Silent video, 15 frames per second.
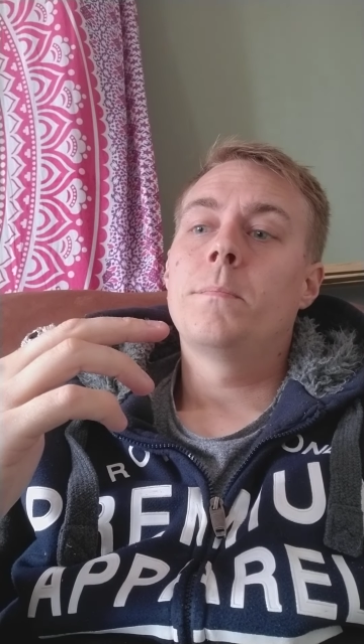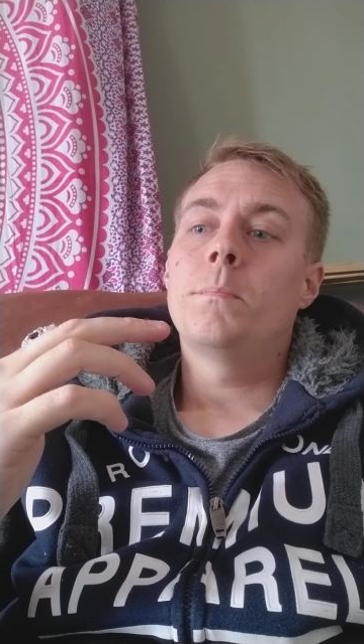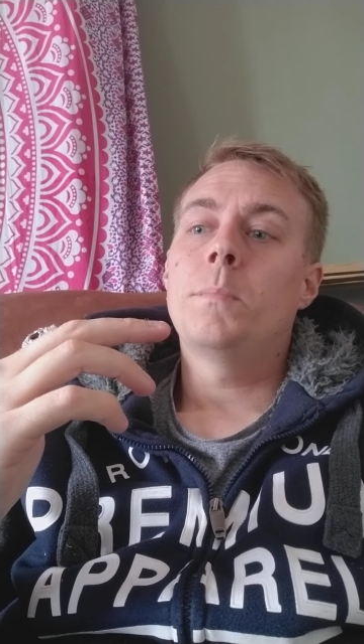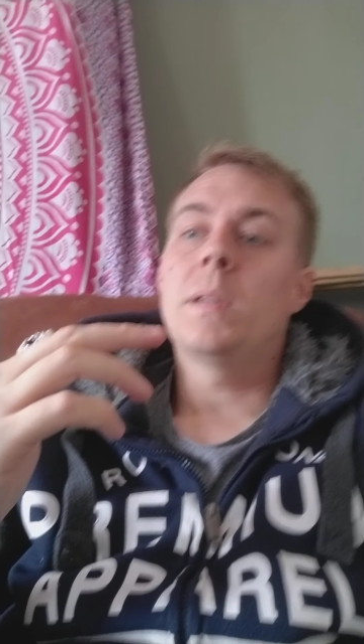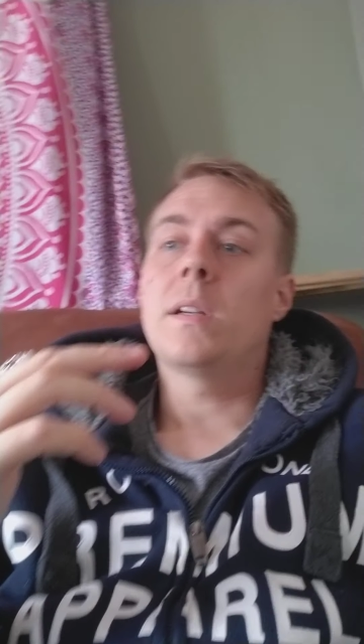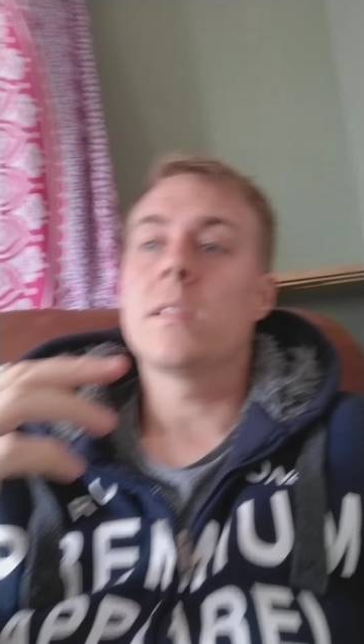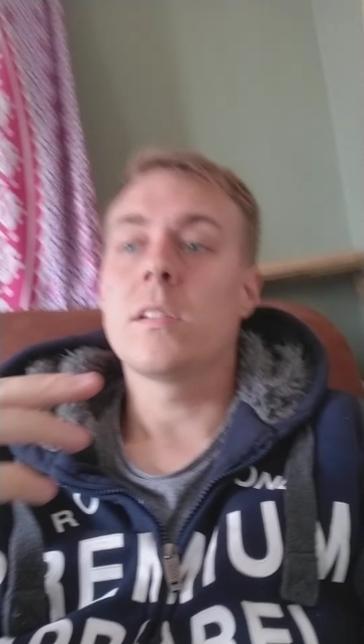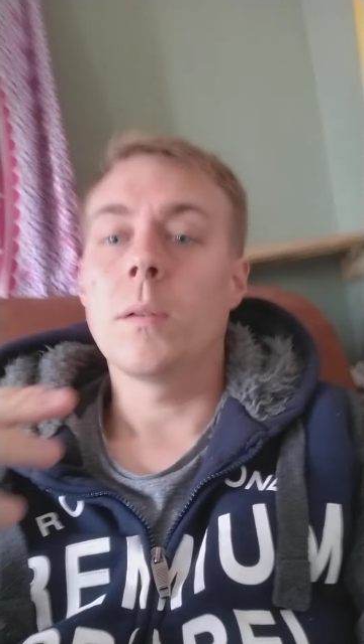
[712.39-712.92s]

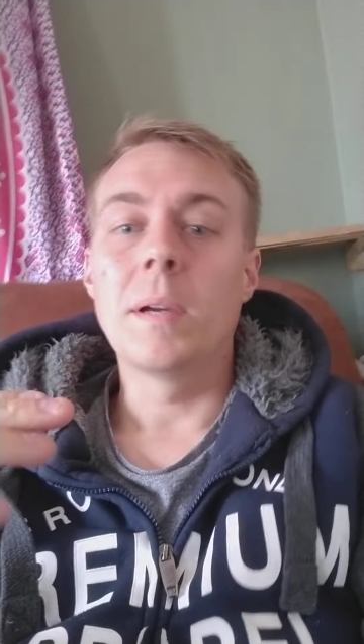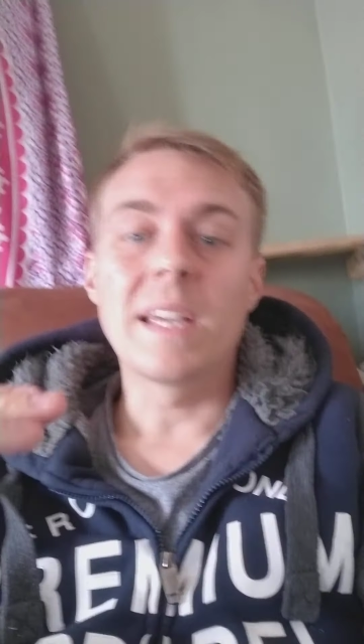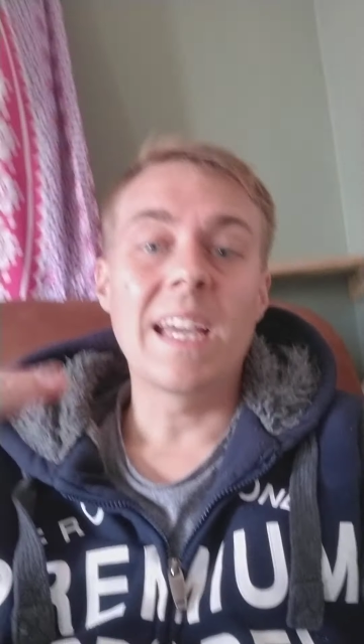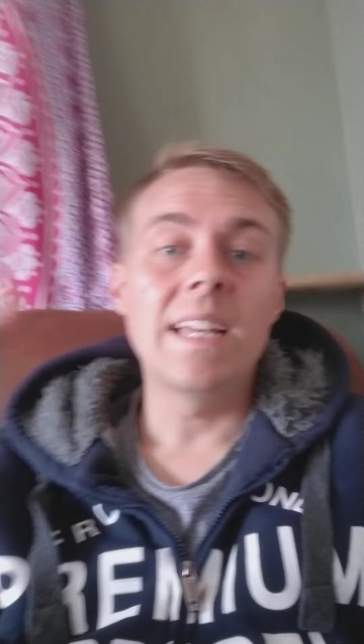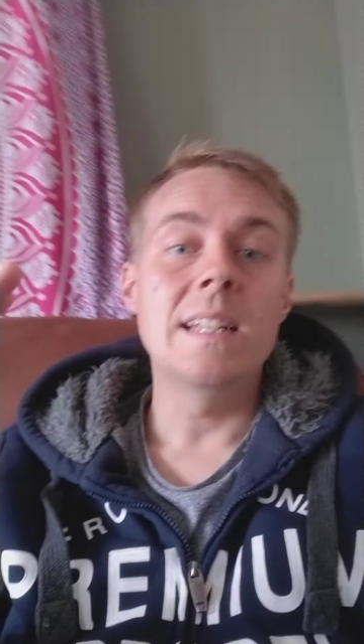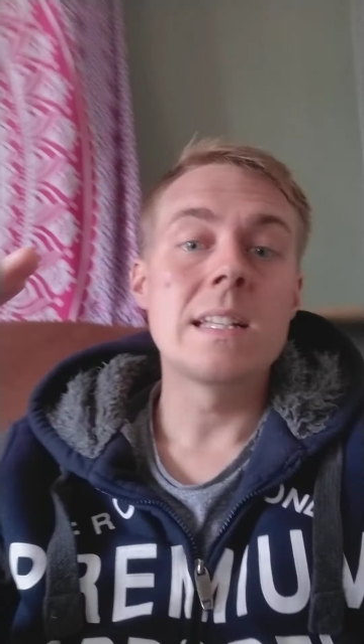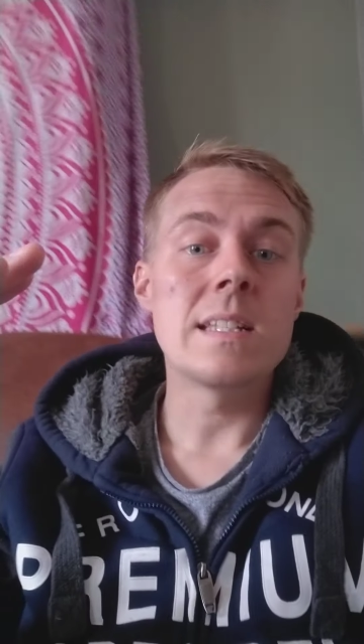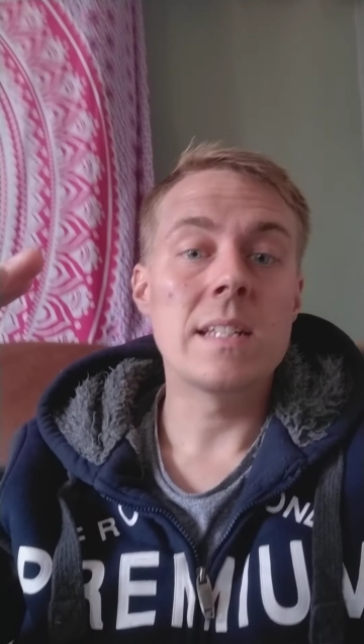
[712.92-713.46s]
because I'm
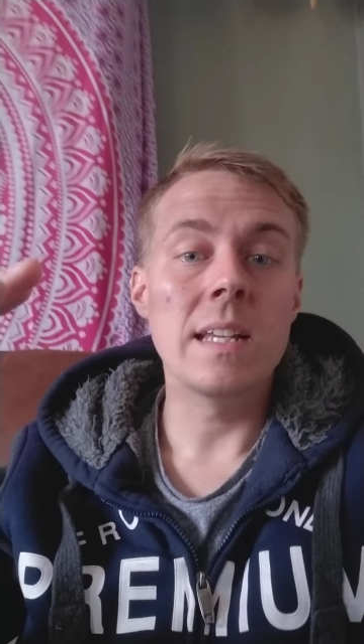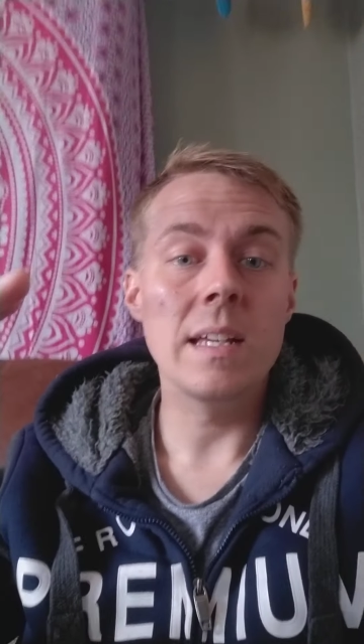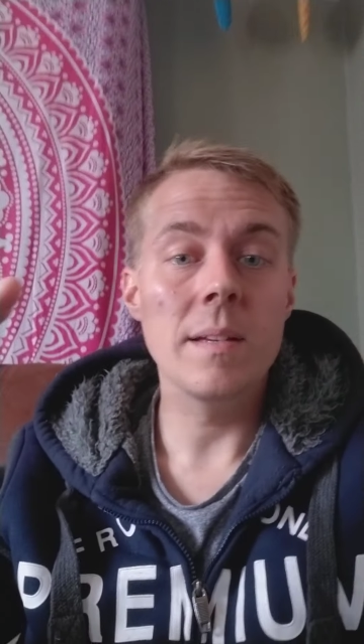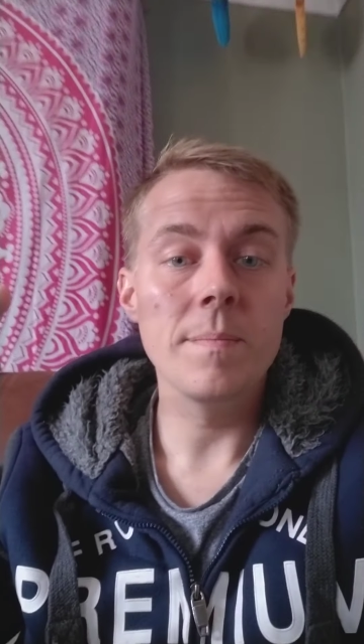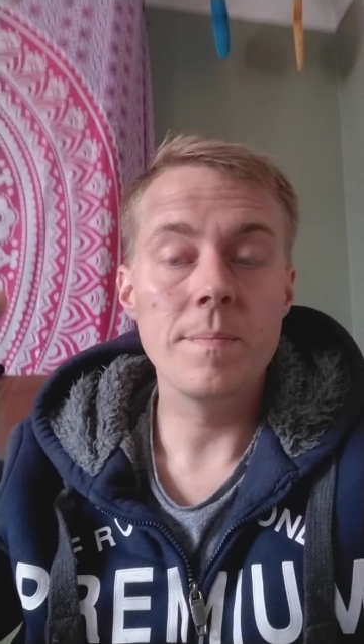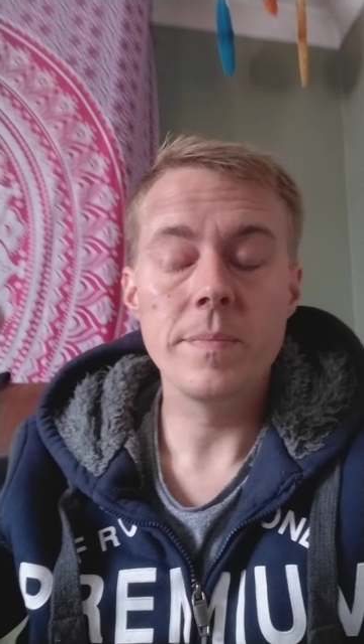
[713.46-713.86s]
against it.